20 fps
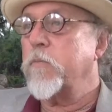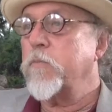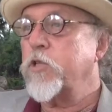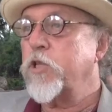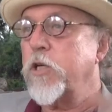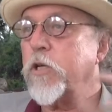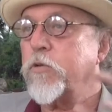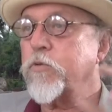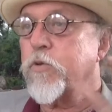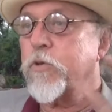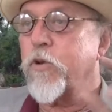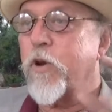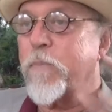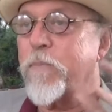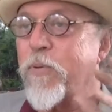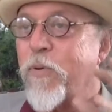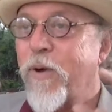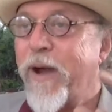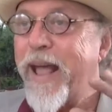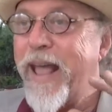children are
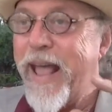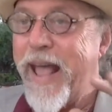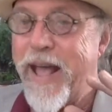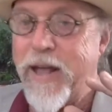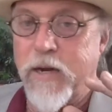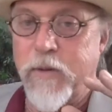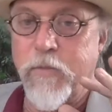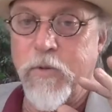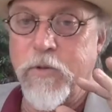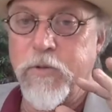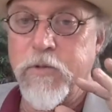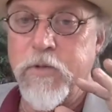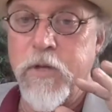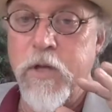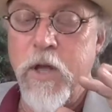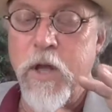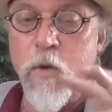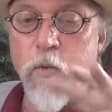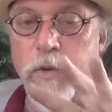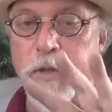prey animals.
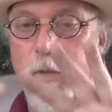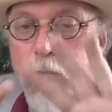When